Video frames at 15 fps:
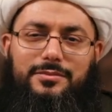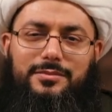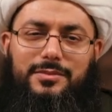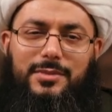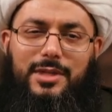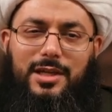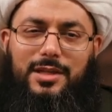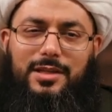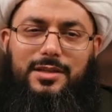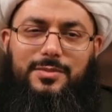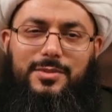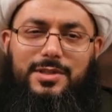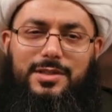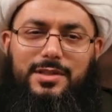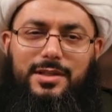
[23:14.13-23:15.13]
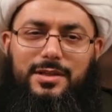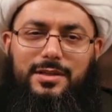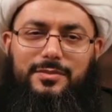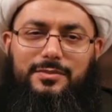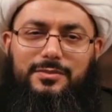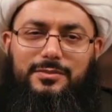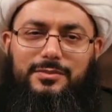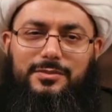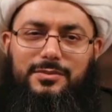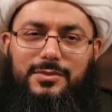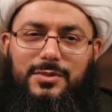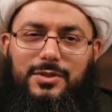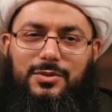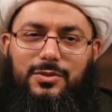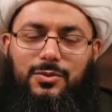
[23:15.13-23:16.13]
Or did he
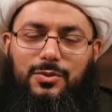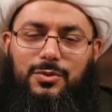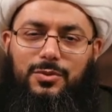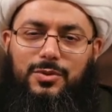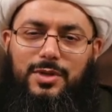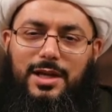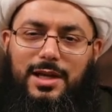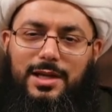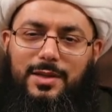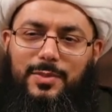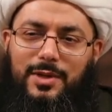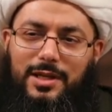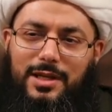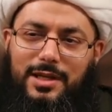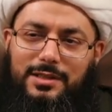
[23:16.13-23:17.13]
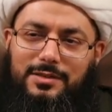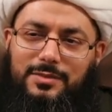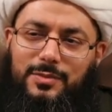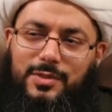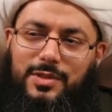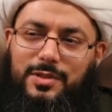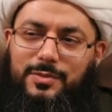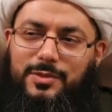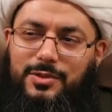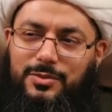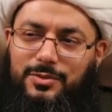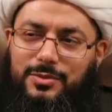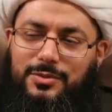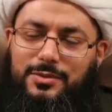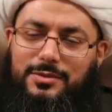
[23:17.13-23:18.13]
not know all of these sources,
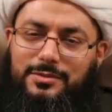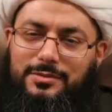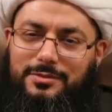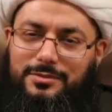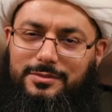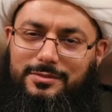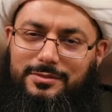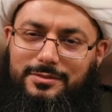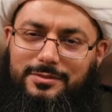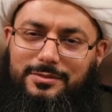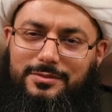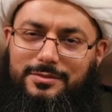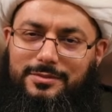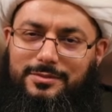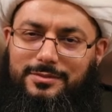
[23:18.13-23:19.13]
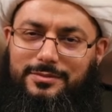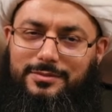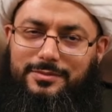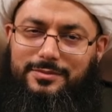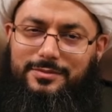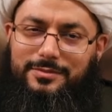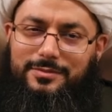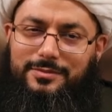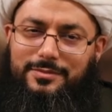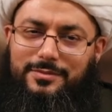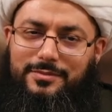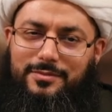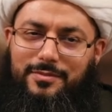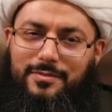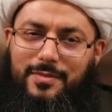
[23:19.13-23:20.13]
or did he just completely
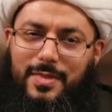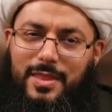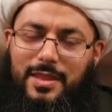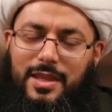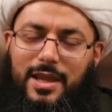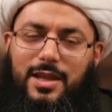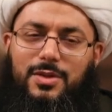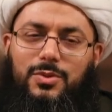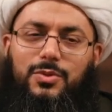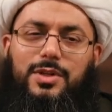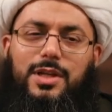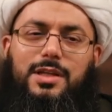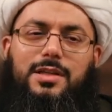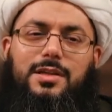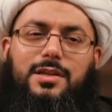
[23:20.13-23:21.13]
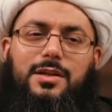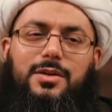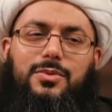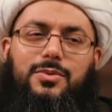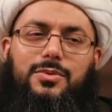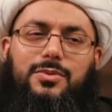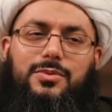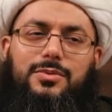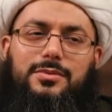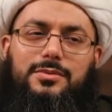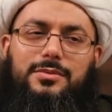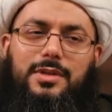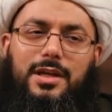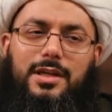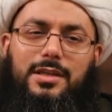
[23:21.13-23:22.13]
try to avoid them
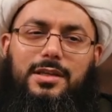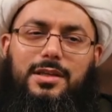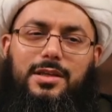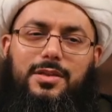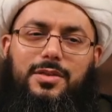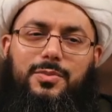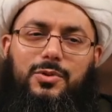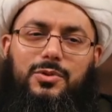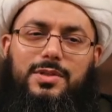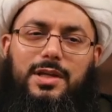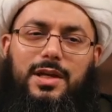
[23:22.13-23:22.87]
because they are